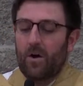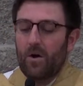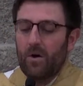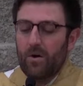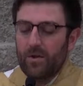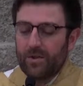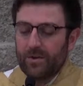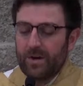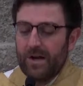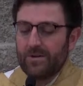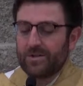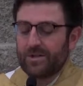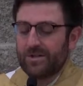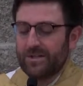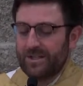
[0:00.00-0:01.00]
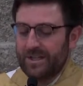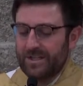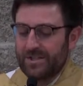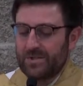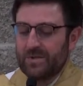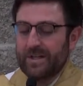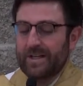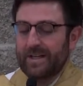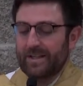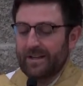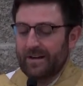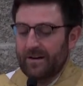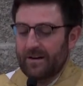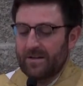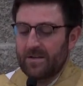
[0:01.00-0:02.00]
All throughout church
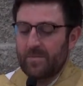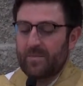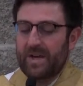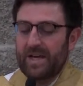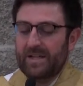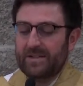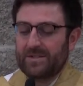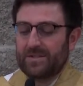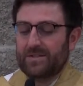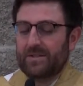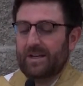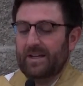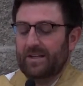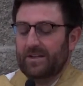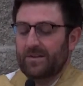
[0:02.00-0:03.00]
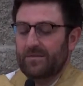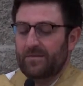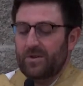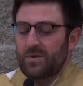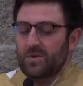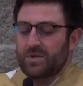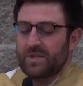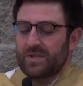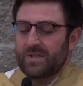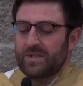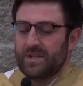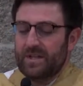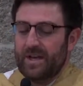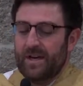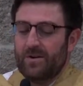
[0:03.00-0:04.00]
history, there are debates and
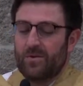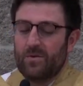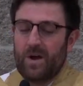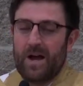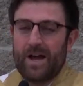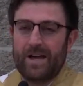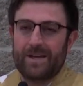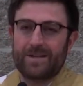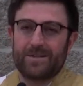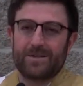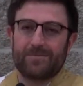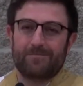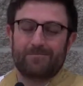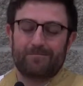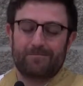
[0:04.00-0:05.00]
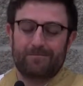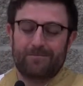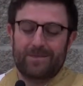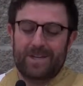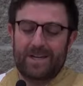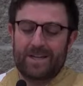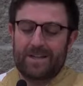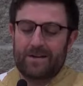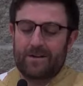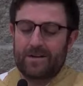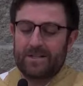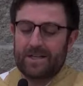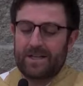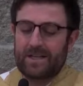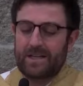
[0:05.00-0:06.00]
confusions that arise and
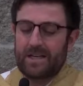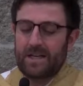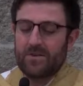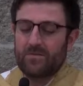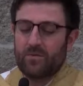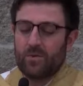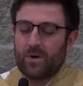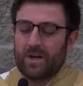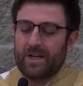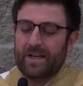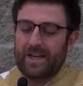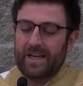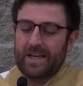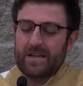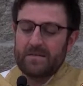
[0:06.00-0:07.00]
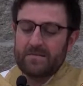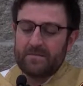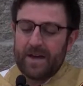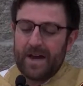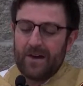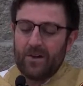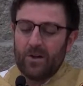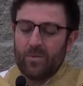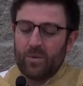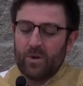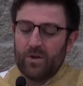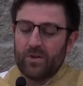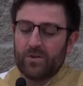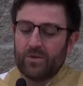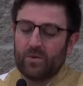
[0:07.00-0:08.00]
there is a need for an
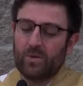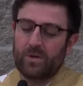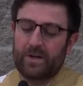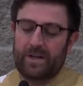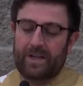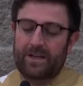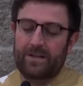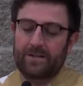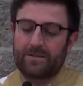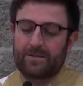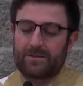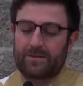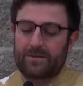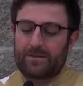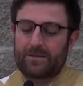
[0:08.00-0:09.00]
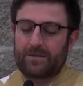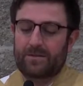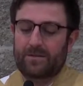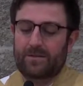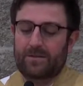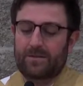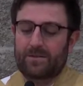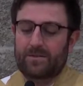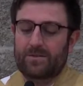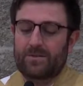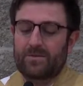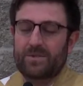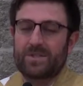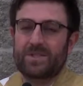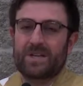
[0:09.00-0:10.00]
infallible authority
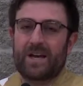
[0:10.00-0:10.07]
to